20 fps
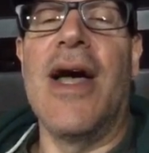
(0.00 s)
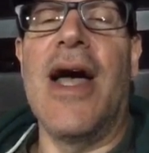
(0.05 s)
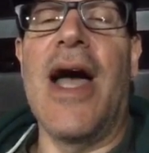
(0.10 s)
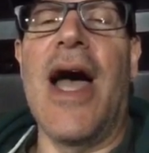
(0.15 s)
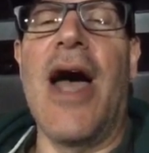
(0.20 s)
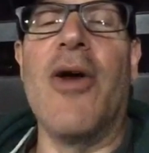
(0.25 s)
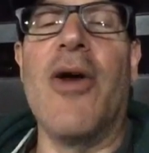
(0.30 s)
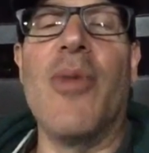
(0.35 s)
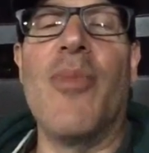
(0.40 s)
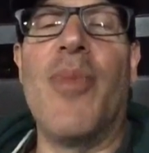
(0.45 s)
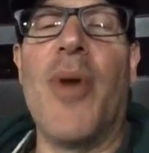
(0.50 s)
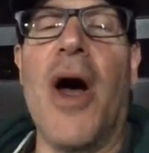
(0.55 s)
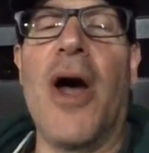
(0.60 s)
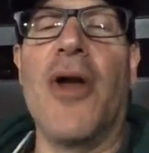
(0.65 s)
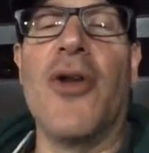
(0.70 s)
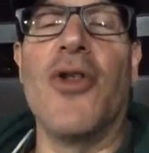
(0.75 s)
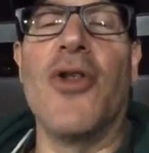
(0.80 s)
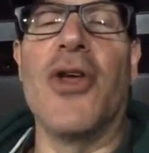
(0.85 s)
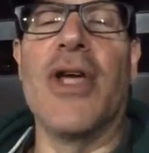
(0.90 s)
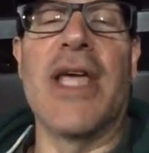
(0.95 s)
Harry
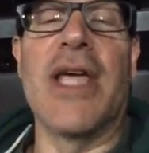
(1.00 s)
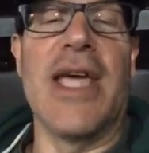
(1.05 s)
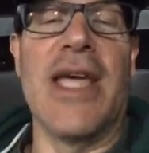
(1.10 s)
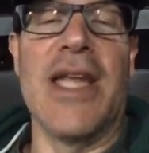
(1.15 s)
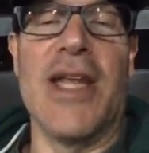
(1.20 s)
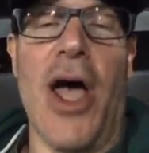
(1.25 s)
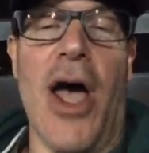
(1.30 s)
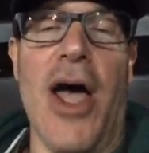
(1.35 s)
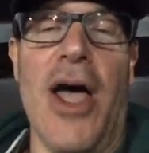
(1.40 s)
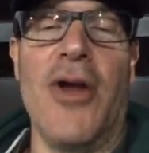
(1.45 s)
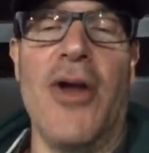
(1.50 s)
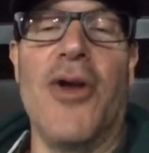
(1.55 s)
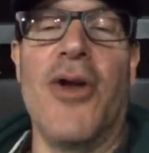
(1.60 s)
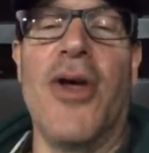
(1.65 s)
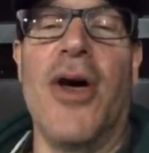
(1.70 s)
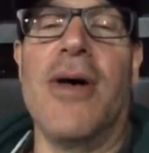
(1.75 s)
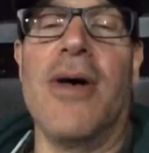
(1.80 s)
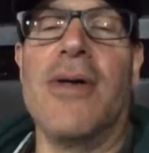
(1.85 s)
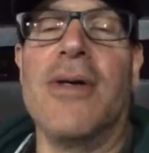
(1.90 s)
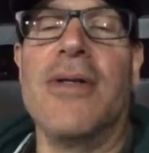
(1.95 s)
Potter look in? I don't
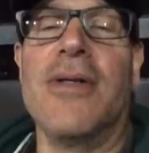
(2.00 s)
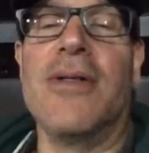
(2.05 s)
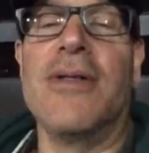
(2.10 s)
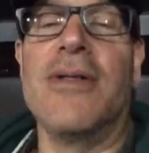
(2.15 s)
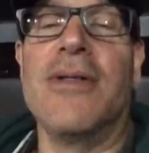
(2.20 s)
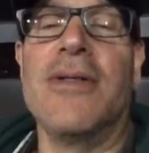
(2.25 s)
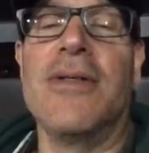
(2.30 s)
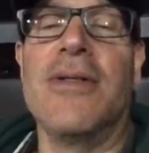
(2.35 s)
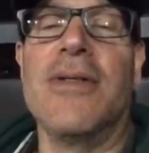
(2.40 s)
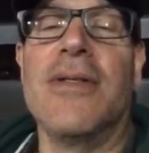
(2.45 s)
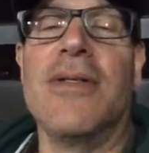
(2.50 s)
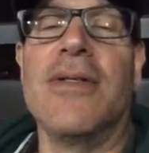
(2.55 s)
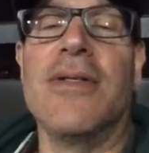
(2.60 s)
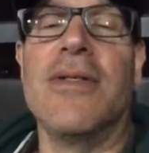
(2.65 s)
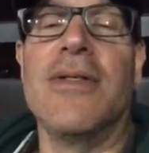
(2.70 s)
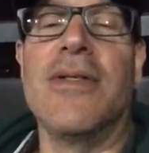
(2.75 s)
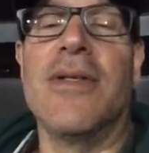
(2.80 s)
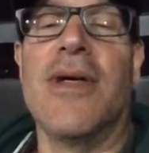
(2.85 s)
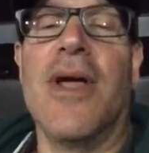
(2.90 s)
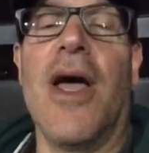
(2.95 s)
know.
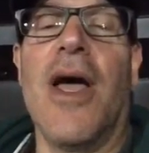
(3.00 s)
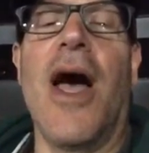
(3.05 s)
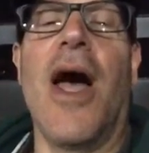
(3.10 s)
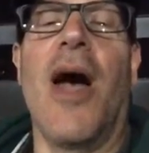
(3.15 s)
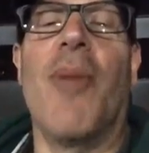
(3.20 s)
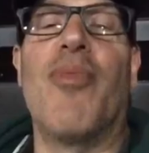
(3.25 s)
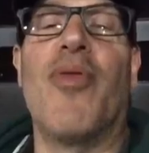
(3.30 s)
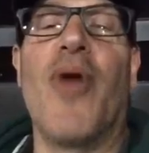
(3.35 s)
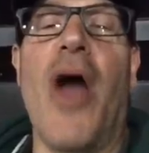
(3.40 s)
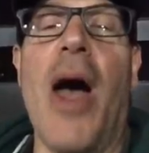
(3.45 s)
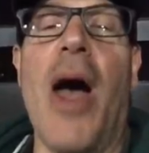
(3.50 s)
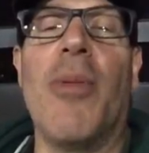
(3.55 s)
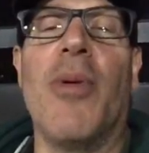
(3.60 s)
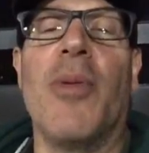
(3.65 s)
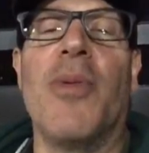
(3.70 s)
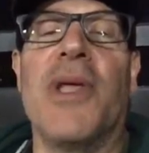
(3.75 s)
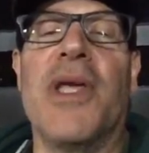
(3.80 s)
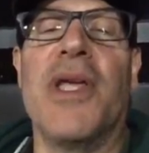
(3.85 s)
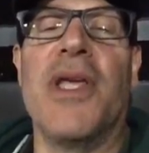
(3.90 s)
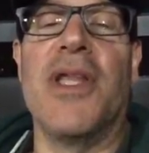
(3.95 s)
Uh,
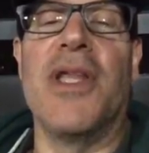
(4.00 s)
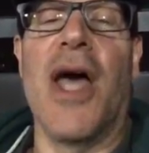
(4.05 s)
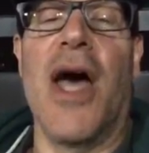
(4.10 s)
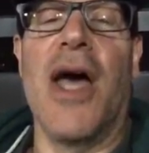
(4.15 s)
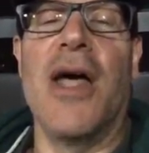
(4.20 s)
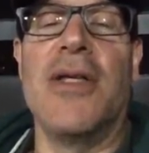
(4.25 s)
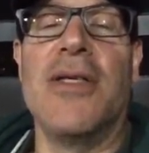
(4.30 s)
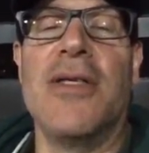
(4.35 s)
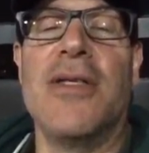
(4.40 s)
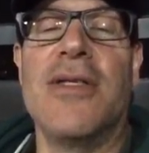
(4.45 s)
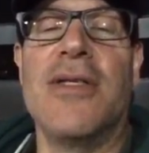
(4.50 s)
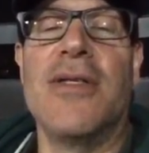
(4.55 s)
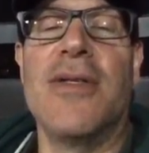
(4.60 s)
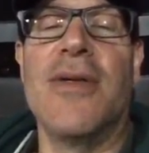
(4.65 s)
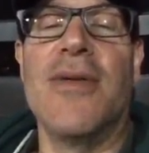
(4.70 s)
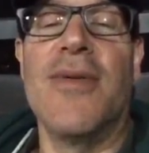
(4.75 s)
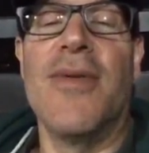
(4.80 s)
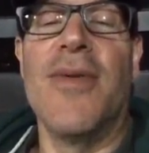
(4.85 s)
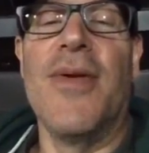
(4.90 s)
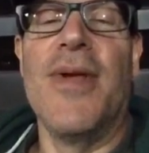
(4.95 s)
probably he does.
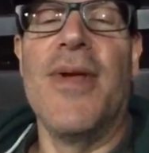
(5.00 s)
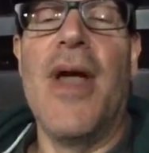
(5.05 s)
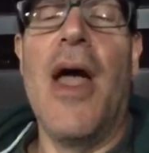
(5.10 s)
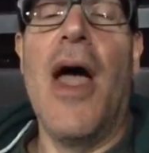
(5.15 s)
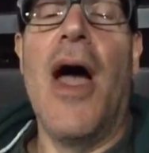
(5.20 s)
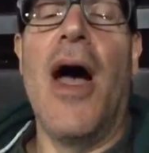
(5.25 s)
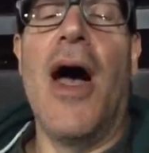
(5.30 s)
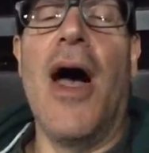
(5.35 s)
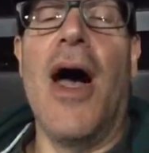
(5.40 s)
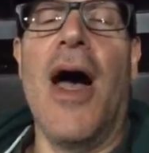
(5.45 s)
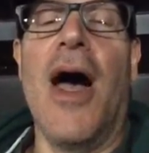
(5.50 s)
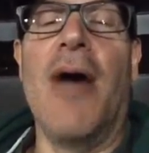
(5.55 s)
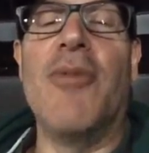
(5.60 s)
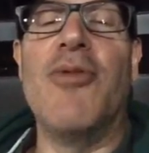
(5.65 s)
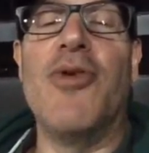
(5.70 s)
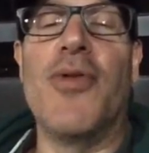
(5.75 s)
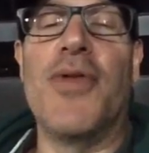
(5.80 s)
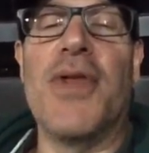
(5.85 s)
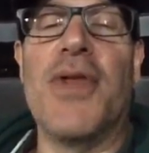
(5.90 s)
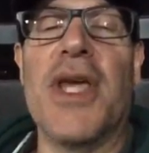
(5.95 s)
Uh,
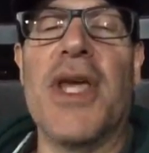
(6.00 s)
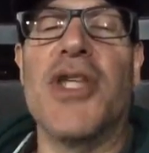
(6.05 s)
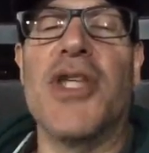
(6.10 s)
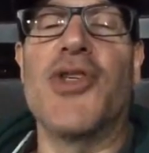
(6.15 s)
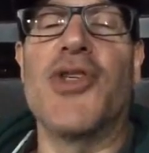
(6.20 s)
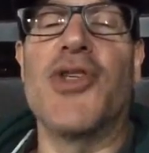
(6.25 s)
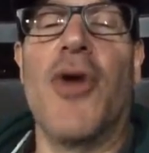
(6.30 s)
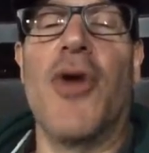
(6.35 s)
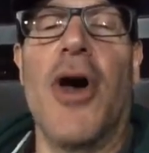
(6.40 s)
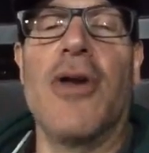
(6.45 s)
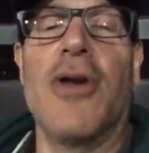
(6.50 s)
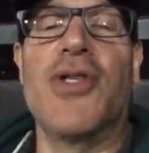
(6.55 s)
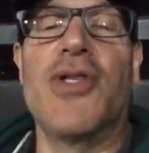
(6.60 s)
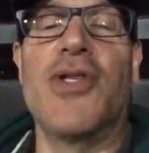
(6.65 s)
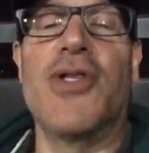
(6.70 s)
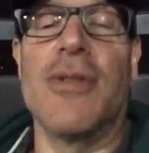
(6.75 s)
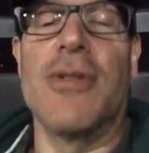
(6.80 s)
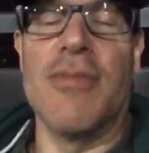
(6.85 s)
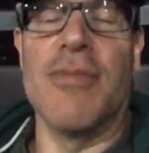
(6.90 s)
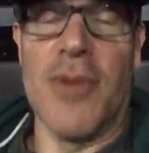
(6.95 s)
you think he's
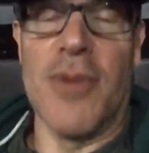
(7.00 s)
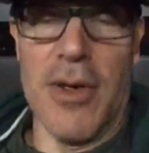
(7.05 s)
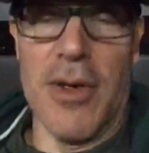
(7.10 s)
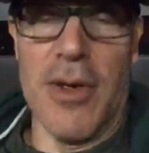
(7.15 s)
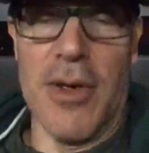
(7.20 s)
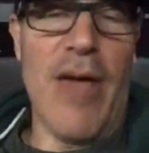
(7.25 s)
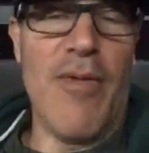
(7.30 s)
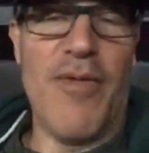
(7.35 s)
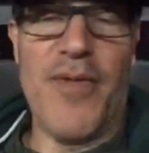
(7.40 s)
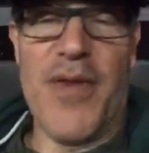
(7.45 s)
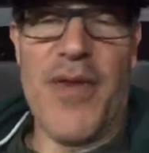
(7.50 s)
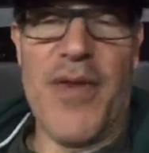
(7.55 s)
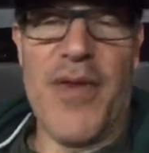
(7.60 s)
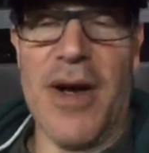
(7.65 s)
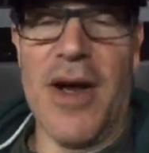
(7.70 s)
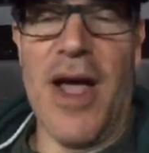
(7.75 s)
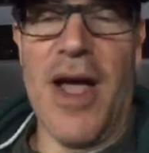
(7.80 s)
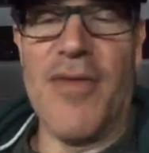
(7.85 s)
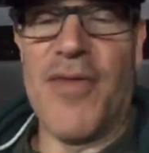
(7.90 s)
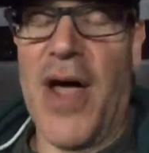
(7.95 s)
gross? Okay,
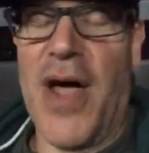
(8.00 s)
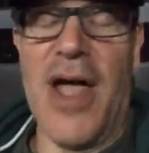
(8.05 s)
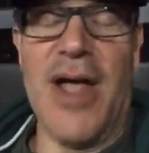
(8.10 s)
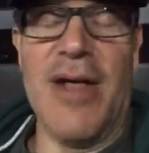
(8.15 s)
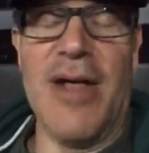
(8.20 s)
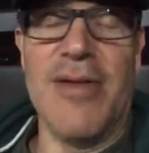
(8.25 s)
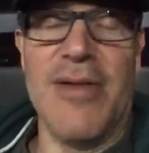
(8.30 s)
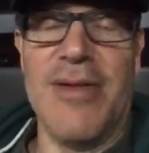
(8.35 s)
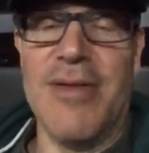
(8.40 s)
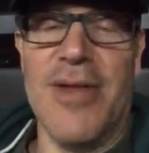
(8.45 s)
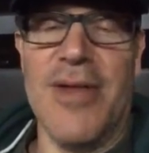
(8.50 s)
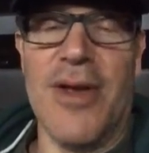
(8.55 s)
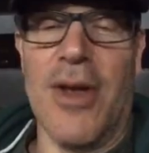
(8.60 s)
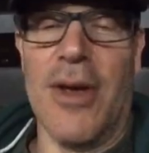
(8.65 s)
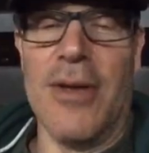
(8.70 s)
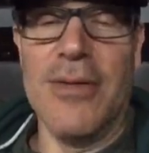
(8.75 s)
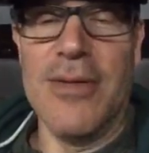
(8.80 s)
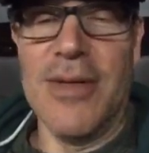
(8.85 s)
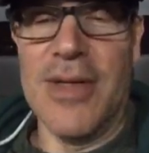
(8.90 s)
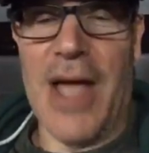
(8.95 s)
fair enough. I, you
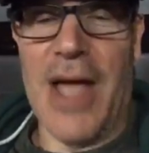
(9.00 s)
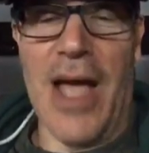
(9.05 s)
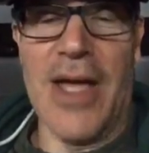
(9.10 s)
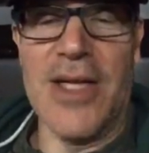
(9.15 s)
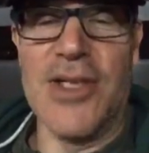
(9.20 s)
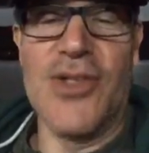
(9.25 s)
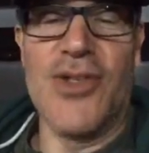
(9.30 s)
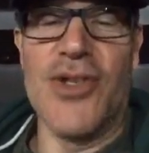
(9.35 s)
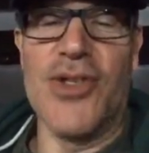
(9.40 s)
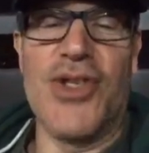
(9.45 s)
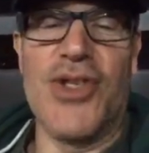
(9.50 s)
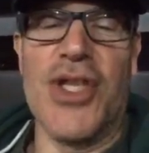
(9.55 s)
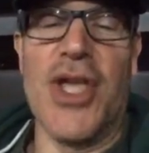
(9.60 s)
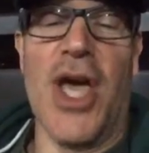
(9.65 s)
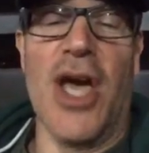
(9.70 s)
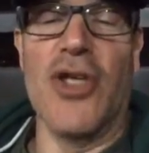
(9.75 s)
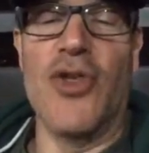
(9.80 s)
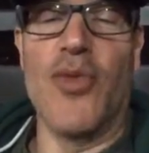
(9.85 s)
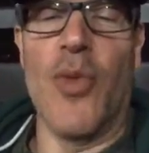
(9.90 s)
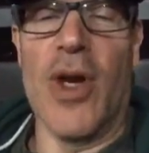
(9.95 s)
know, I, just a
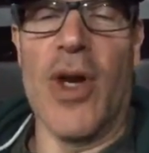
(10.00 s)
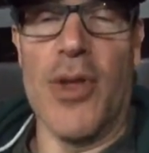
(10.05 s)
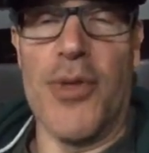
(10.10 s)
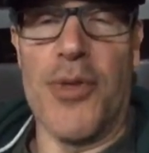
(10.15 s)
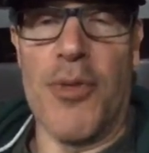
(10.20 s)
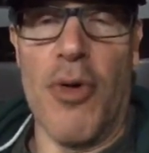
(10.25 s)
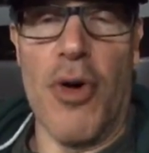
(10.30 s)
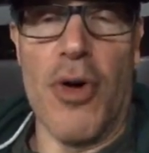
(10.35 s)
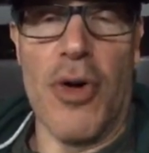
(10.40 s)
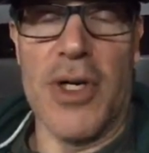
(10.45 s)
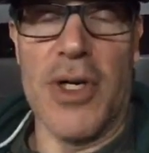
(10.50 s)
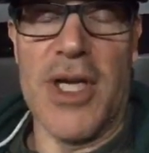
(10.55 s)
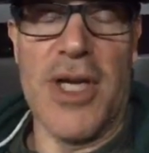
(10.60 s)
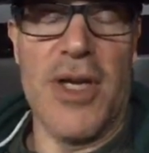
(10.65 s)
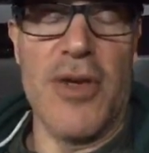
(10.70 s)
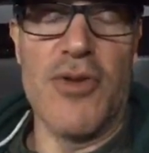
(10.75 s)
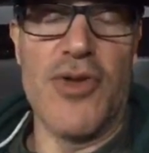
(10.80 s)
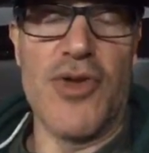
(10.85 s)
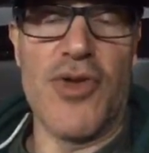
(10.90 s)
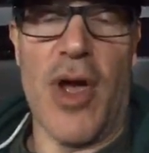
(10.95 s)
young 23 year old
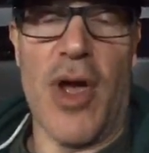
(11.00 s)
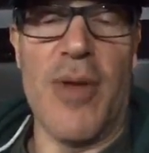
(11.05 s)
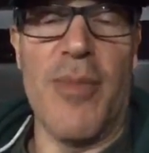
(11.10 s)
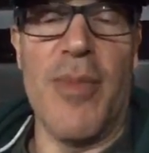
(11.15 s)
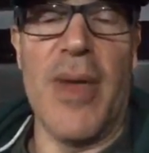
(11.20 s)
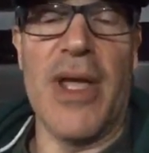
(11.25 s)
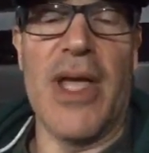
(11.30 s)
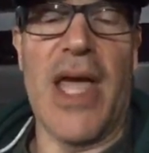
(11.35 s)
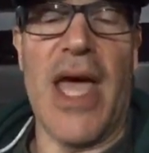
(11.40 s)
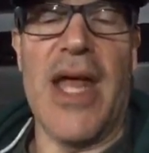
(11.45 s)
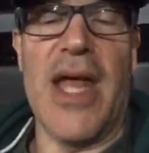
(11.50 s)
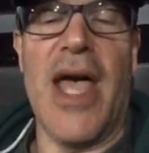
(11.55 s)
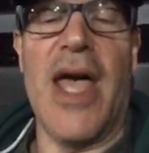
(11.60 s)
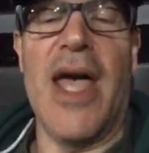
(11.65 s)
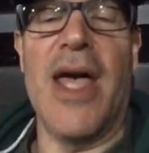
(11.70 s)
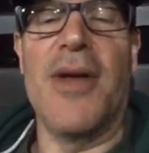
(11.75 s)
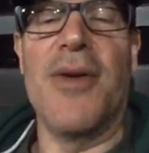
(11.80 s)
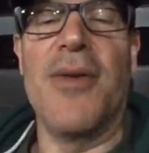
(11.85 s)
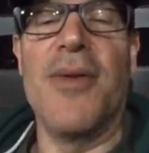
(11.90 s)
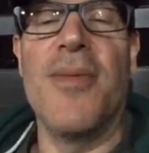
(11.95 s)
kid who's trying to get
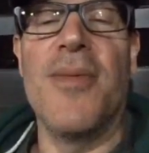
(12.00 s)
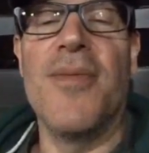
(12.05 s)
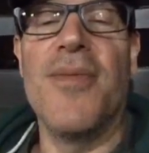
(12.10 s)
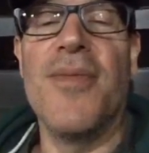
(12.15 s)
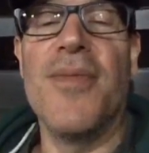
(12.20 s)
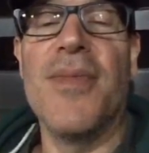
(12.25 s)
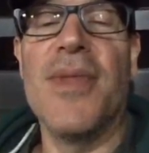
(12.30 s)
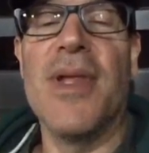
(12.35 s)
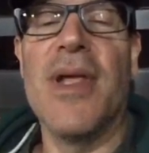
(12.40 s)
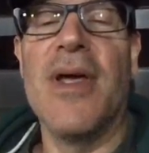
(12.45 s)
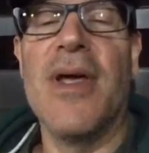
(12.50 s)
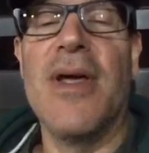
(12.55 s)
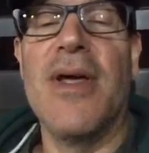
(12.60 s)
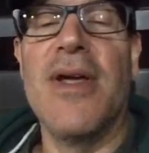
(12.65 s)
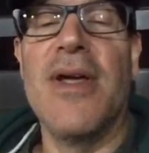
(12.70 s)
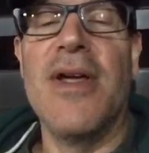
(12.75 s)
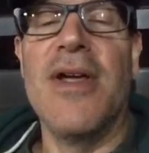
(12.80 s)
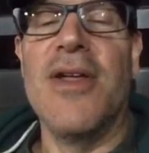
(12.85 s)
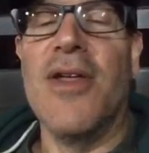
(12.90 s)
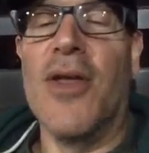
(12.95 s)
ahead.
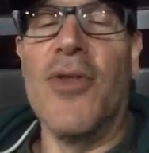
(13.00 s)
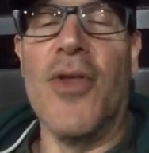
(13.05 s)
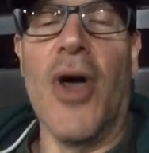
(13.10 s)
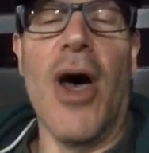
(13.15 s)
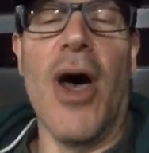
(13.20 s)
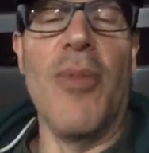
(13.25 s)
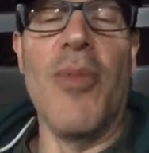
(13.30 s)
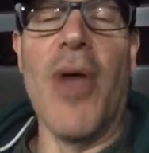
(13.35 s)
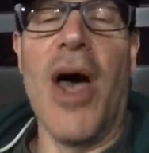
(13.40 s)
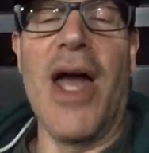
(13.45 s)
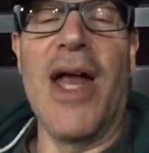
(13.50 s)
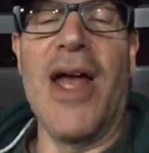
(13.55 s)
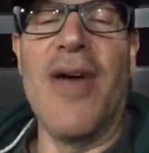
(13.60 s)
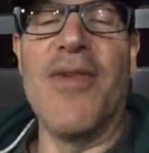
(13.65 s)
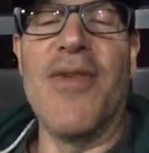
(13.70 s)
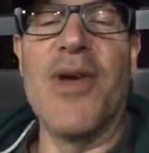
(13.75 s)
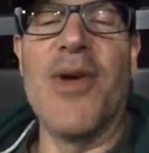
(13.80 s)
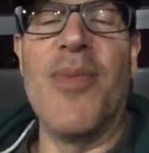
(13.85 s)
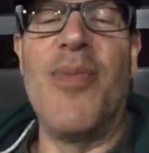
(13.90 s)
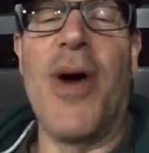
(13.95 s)
No, I'm not
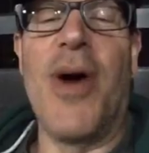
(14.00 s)
having a